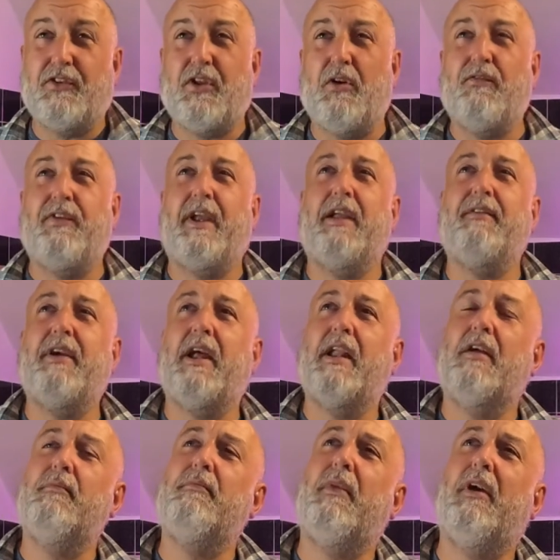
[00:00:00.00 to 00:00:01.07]
don't think I've
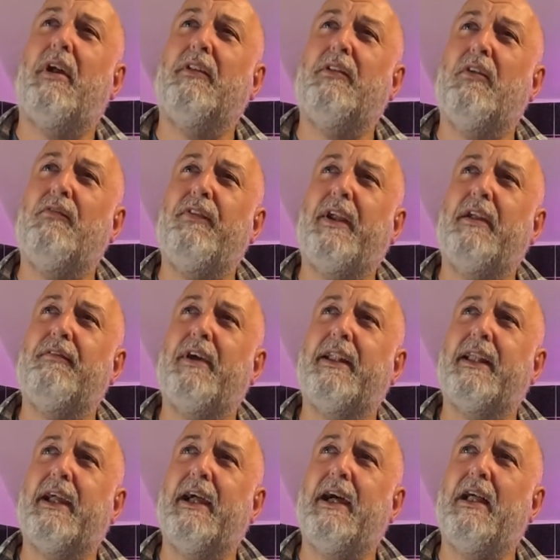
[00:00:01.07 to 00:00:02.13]

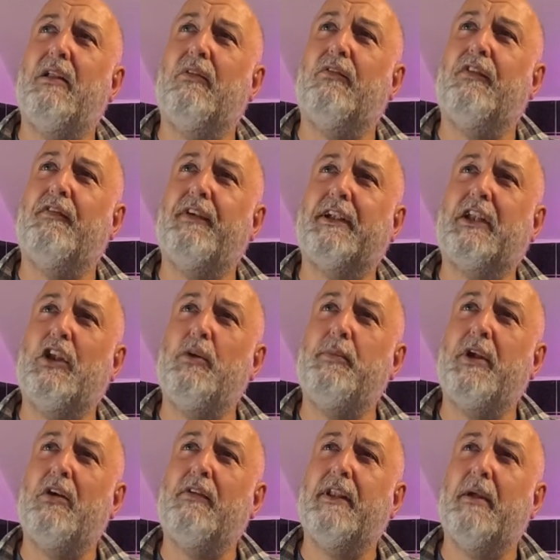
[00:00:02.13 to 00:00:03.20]
had ALF. I've had
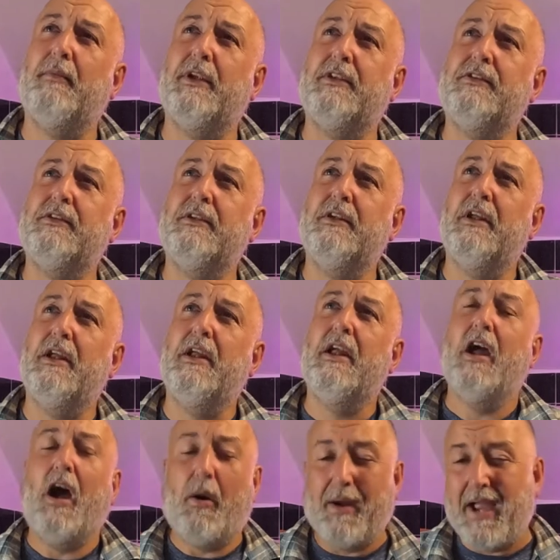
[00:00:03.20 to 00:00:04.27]
QBO damage.
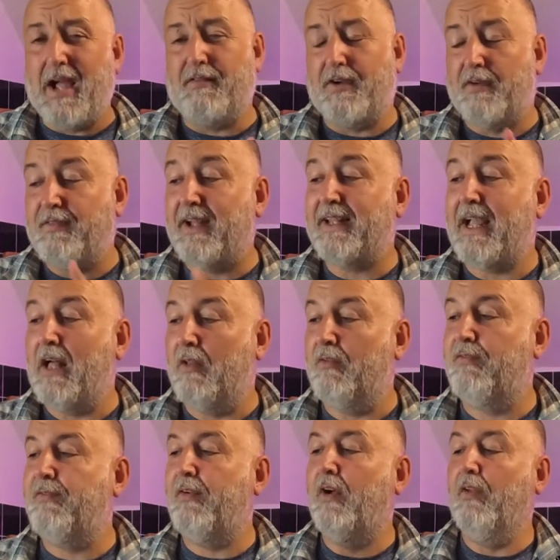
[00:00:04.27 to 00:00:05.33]
Oh, I have. I've had
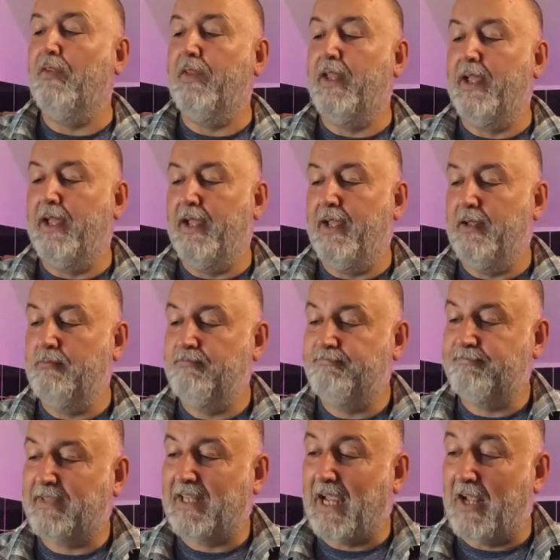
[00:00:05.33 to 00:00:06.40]
ALF on the
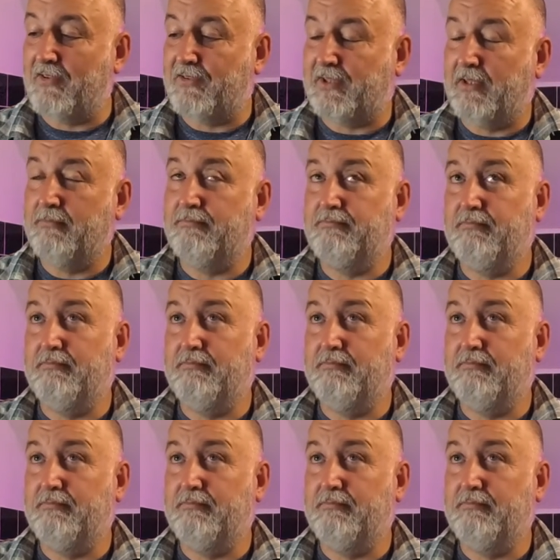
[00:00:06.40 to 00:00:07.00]
cask.